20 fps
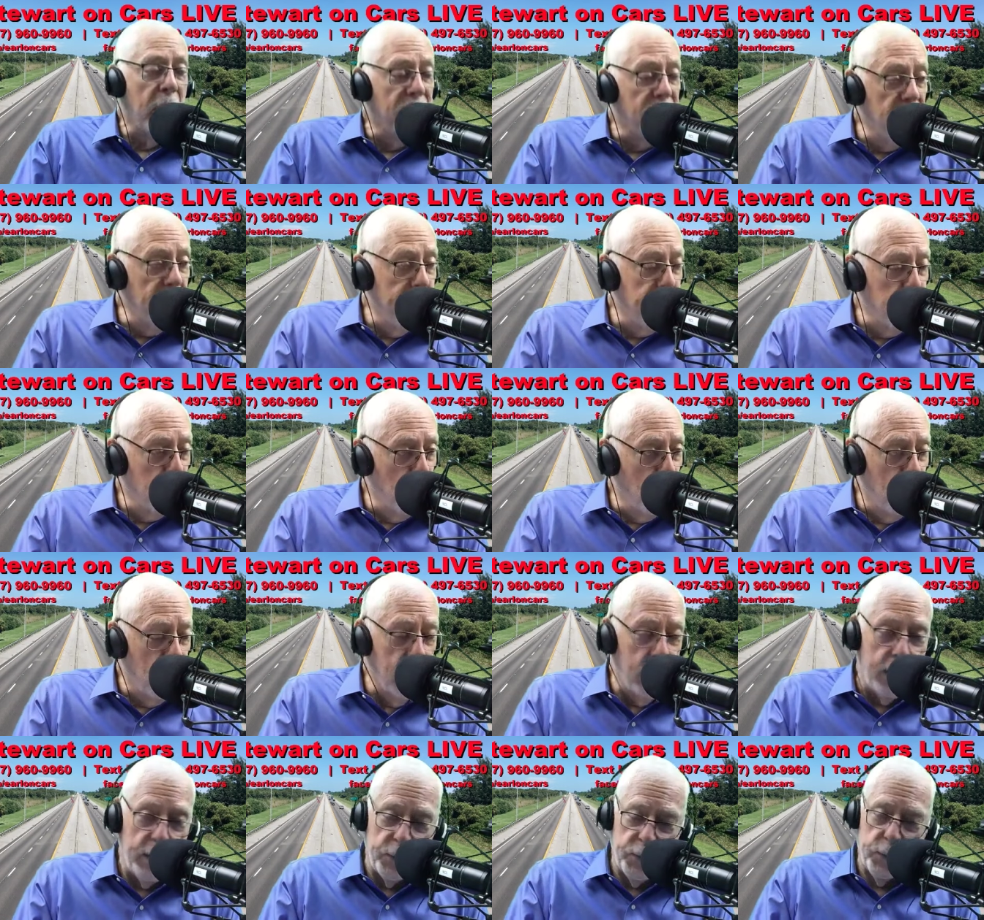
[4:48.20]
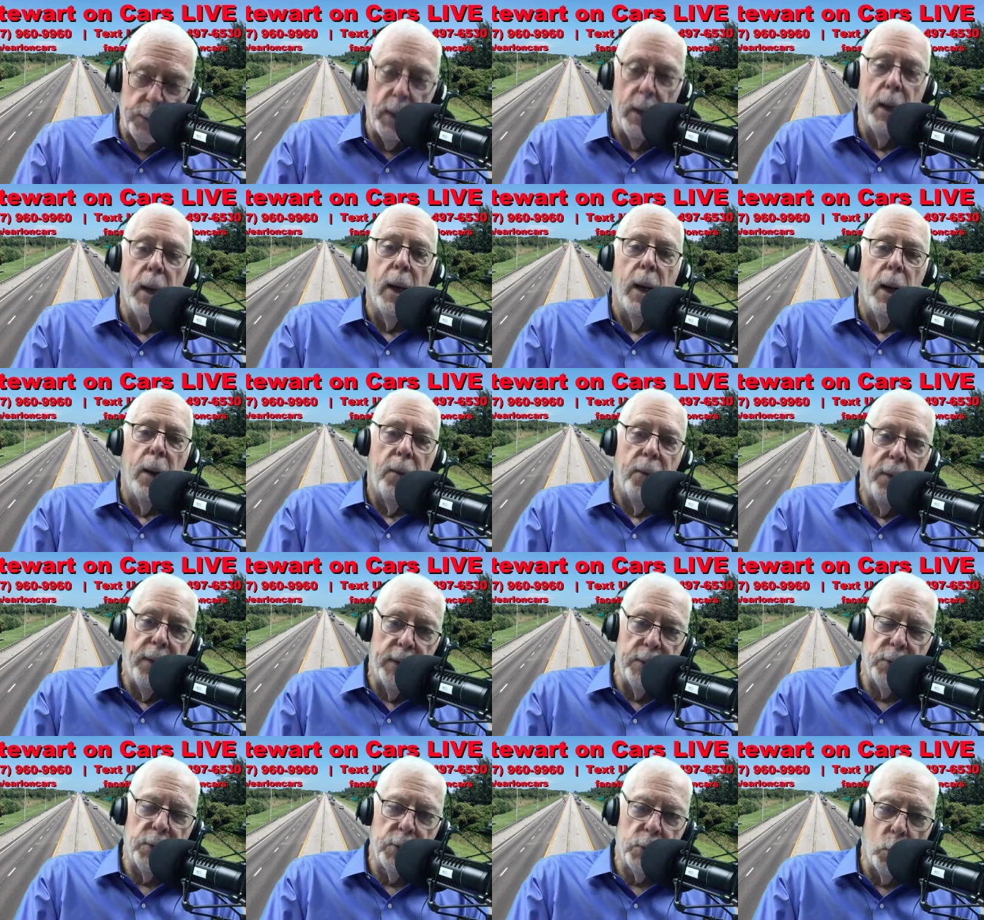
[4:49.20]
being flipped to a lease.
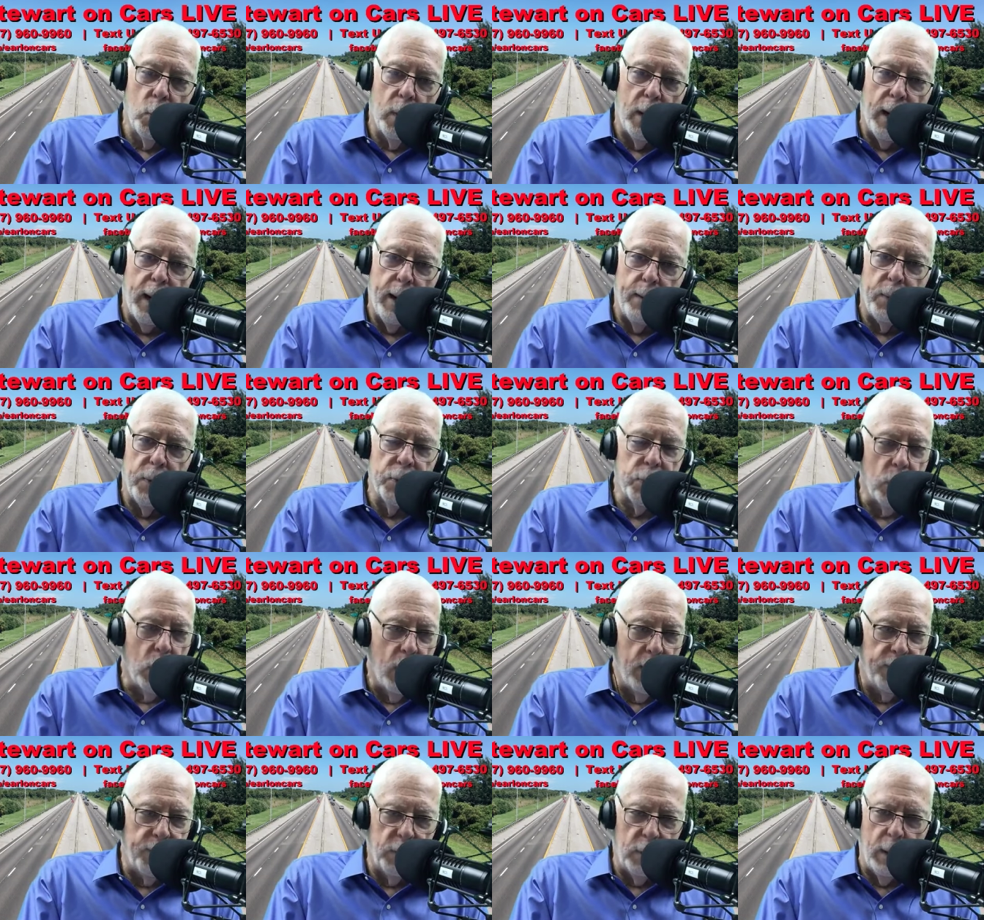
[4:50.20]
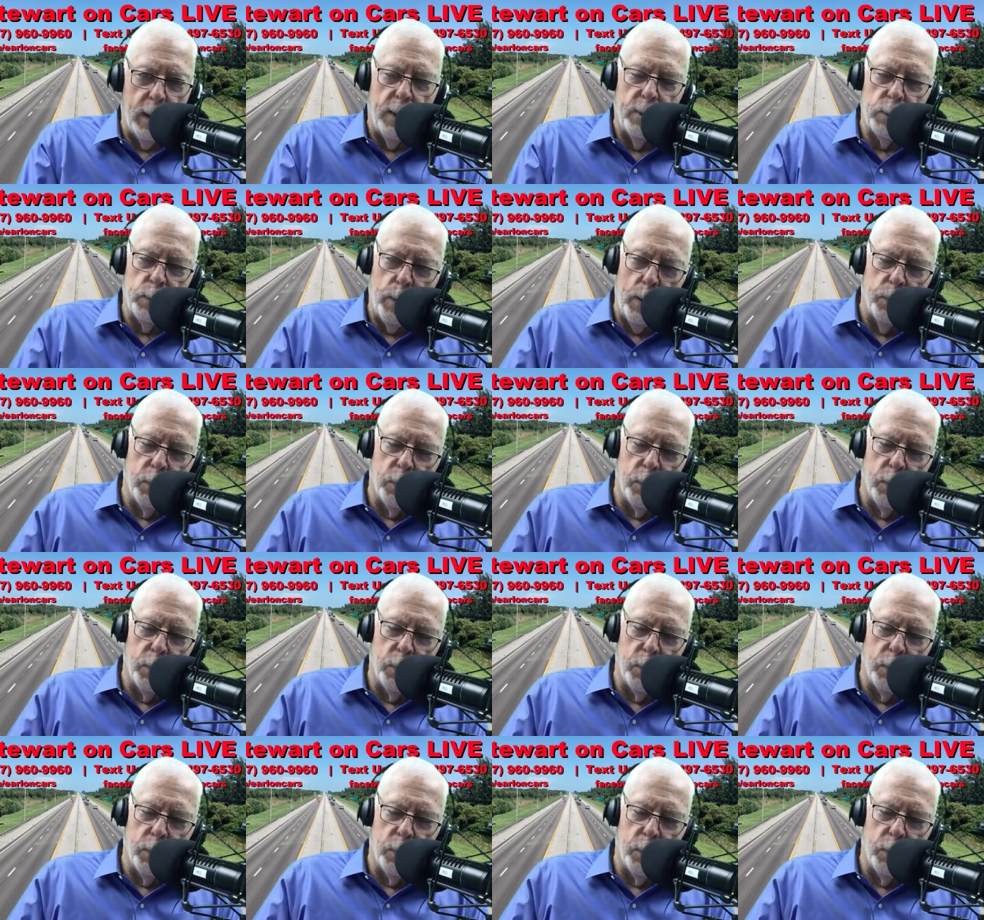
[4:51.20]
This is what happens oftentimes.